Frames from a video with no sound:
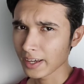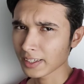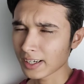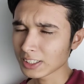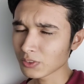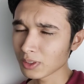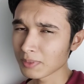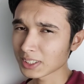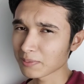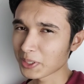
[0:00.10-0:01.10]
Hey guys,
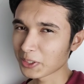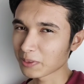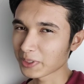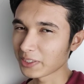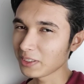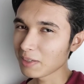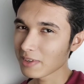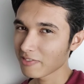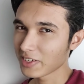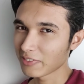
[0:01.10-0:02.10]
welcome back to my YouTube channel. I'm
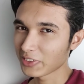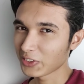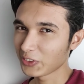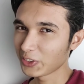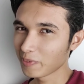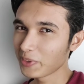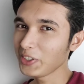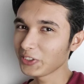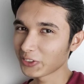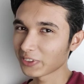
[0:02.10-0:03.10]
your favorite
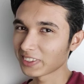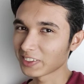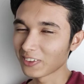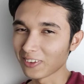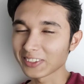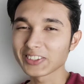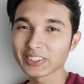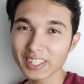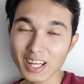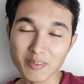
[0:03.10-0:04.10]
YouTuber, jordangold.
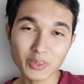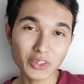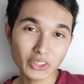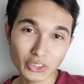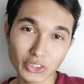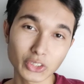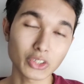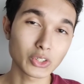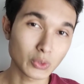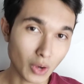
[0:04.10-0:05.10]
Today I'm going to show
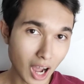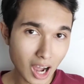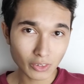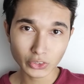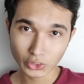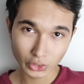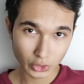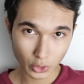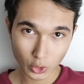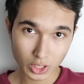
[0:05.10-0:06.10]
you how to
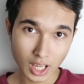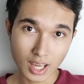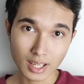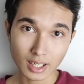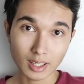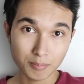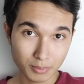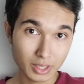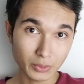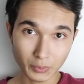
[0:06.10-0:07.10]
use a
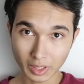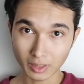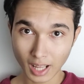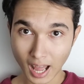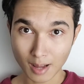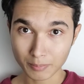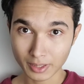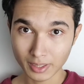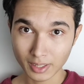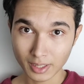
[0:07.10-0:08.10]
Bereal app.
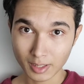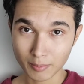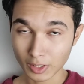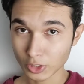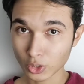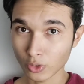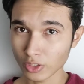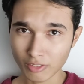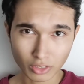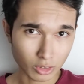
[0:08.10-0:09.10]

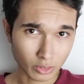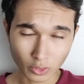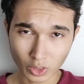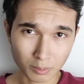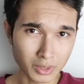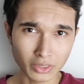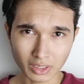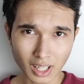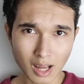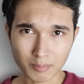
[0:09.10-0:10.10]
So if you don't know what
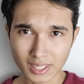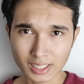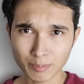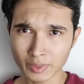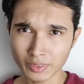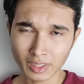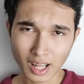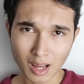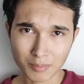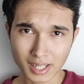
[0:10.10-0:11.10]
Bereal app
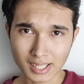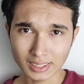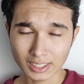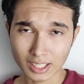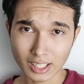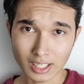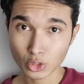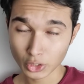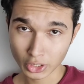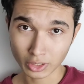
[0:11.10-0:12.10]
is a
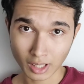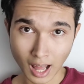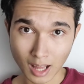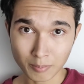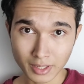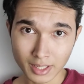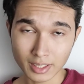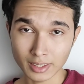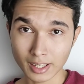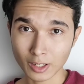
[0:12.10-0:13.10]
social app
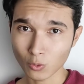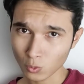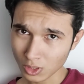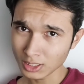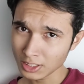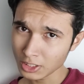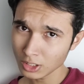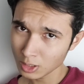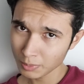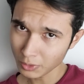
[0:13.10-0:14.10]
that wanted
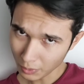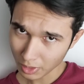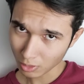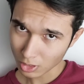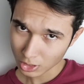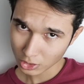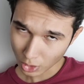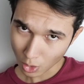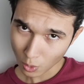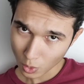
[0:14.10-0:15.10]
you to be real.
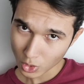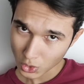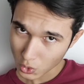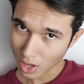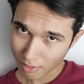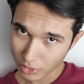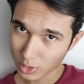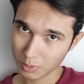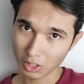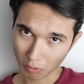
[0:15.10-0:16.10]
So you have
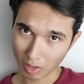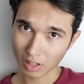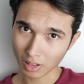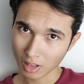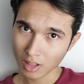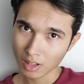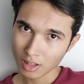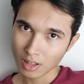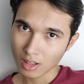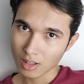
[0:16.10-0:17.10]
to be real.
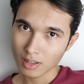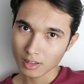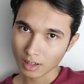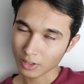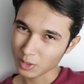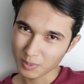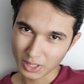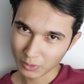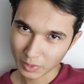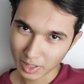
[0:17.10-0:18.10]
Are you
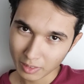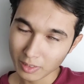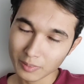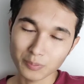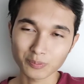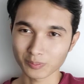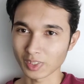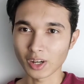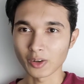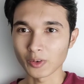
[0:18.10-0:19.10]
being real?
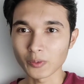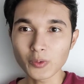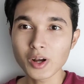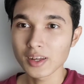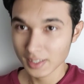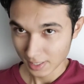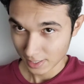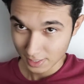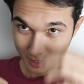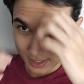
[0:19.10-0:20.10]
No.
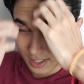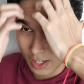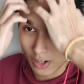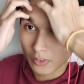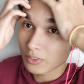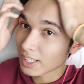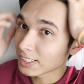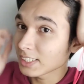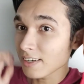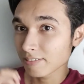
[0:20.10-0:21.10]
No,
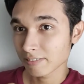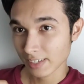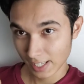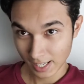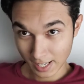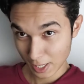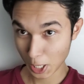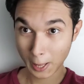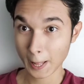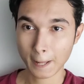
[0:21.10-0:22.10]
that's not funny.
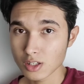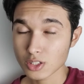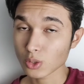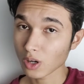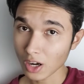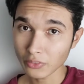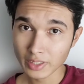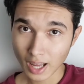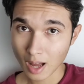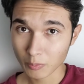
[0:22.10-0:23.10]
So how
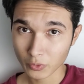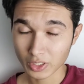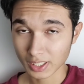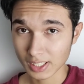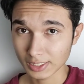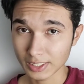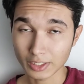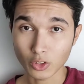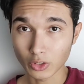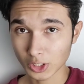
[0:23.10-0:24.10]
the app works is
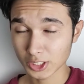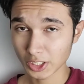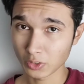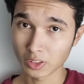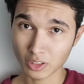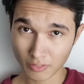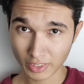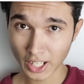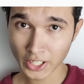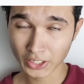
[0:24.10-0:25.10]
they're going to send you a
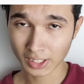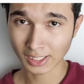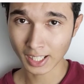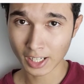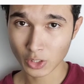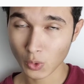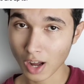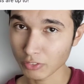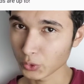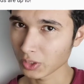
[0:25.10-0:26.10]
notification and you
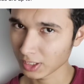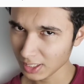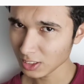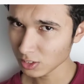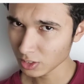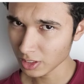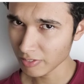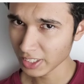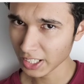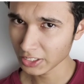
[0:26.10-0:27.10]
have to click those
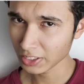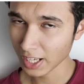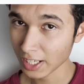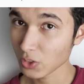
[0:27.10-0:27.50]
notification